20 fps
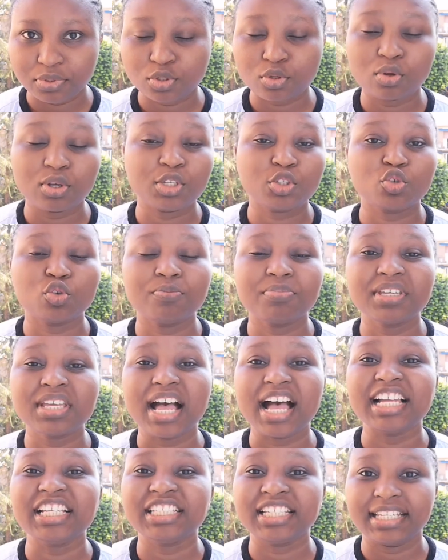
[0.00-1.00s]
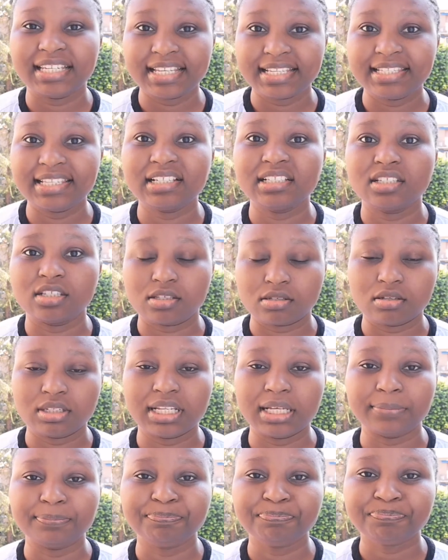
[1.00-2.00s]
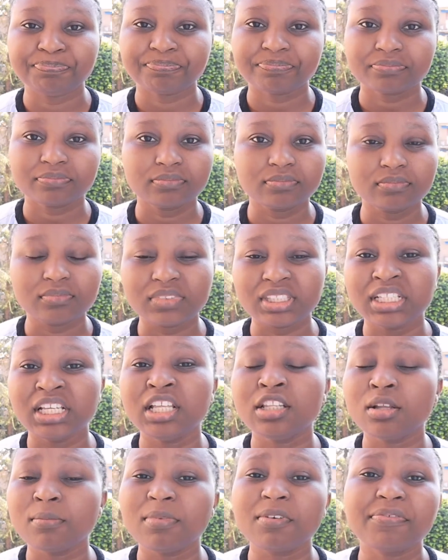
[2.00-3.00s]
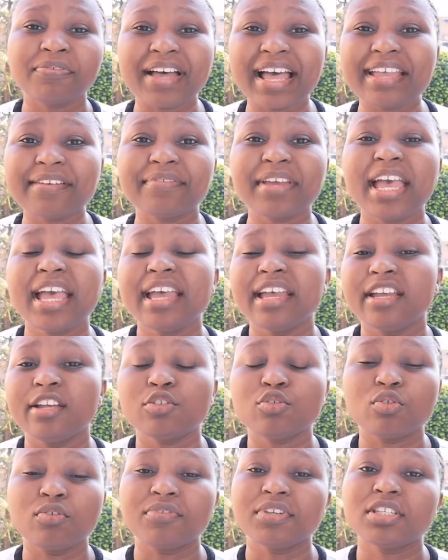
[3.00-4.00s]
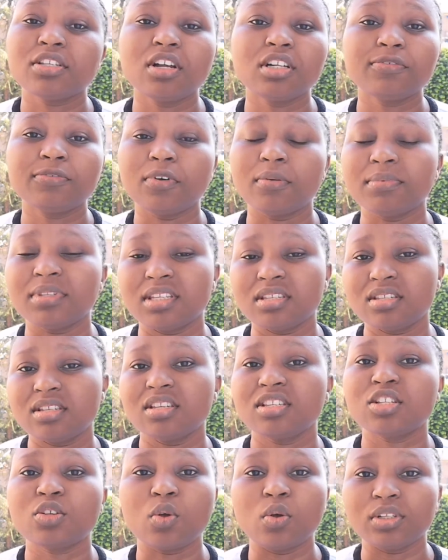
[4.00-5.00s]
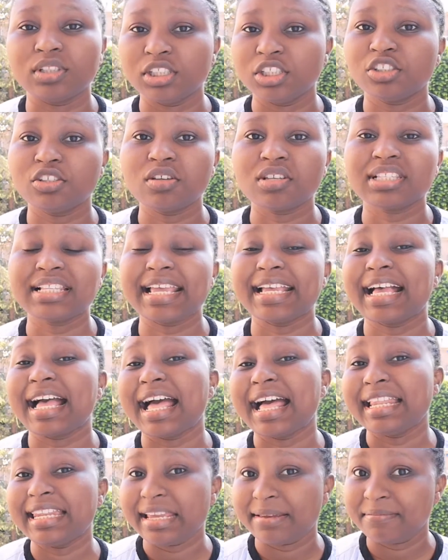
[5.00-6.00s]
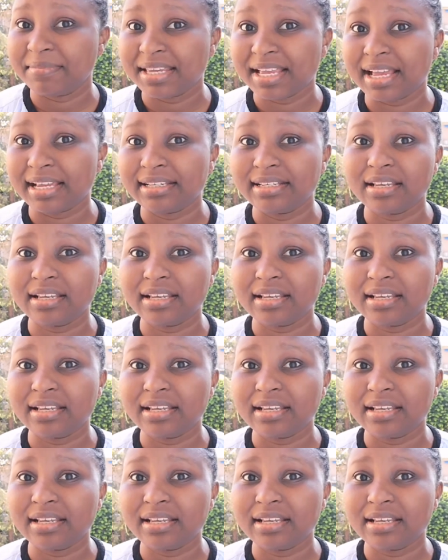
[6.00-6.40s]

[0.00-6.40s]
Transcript: So it could be a genetic disorder. Number five, it could result from disease conditions like anemia.